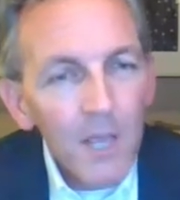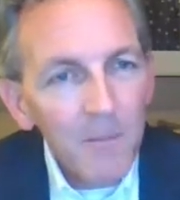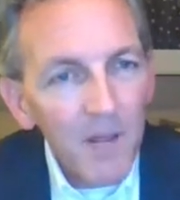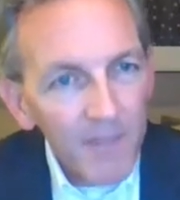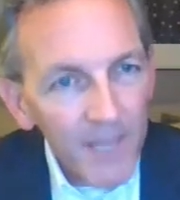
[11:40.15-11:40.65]

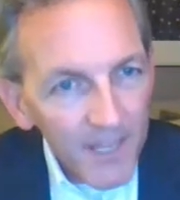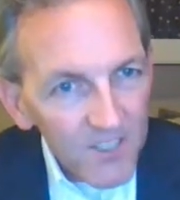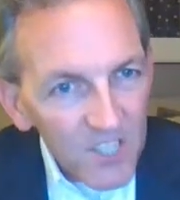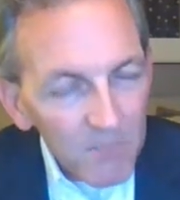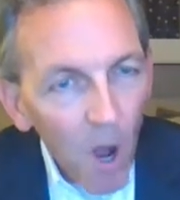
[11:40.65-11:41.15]
but I think
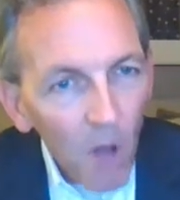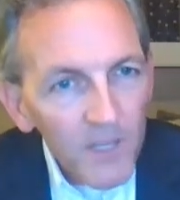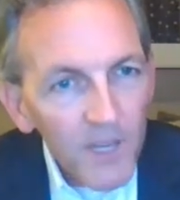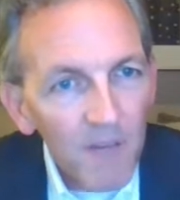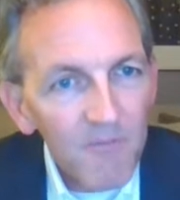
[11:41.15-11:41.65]
it's small
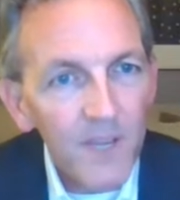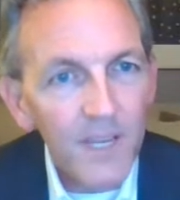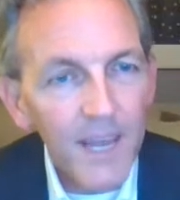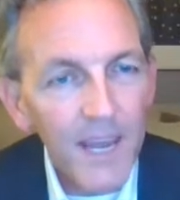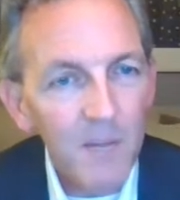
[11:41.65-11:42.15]
enough that
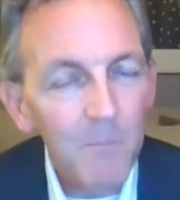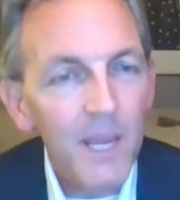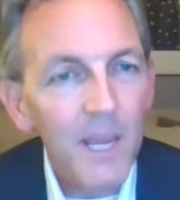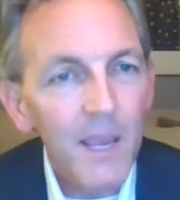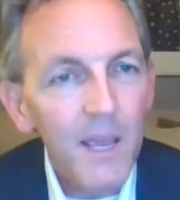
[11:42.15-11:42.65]
it can
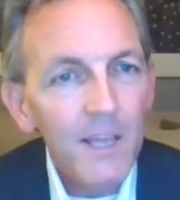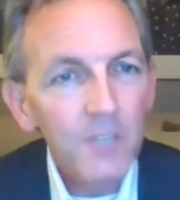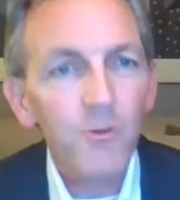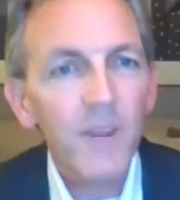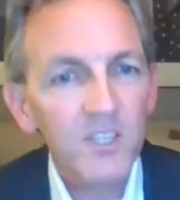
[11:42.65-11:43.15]
be
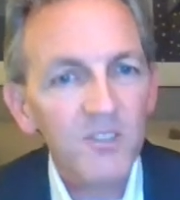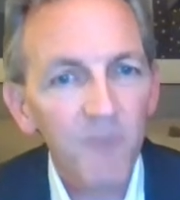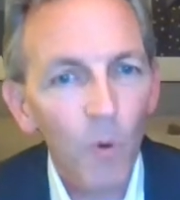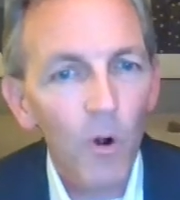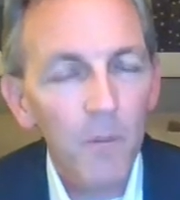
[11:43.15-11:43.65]

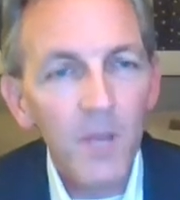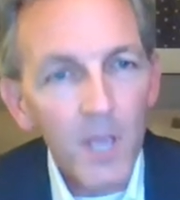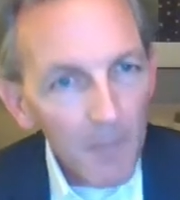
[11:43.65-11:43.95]
transformed.